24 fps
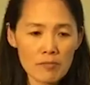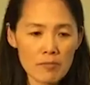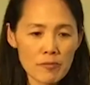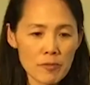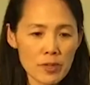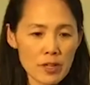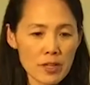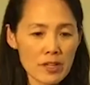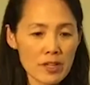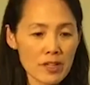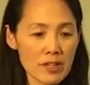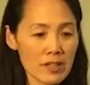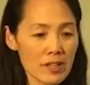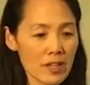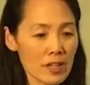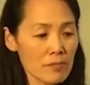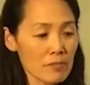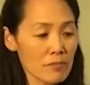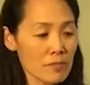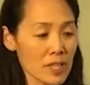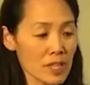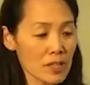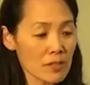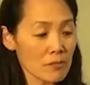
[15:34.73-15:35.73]
We
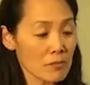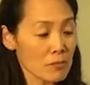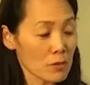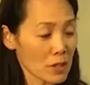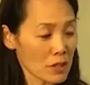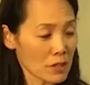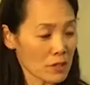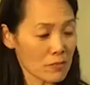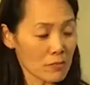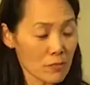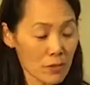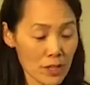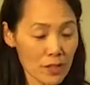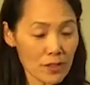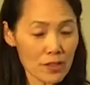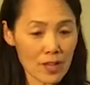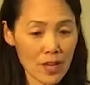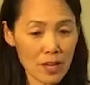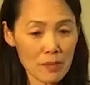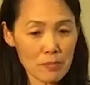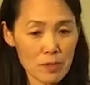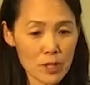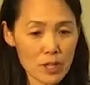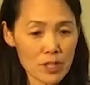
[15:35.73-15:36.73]
work with
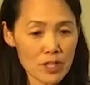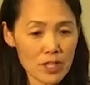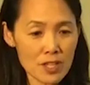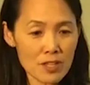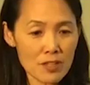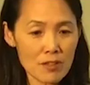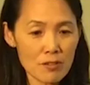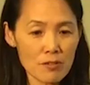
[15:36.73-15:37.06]
that person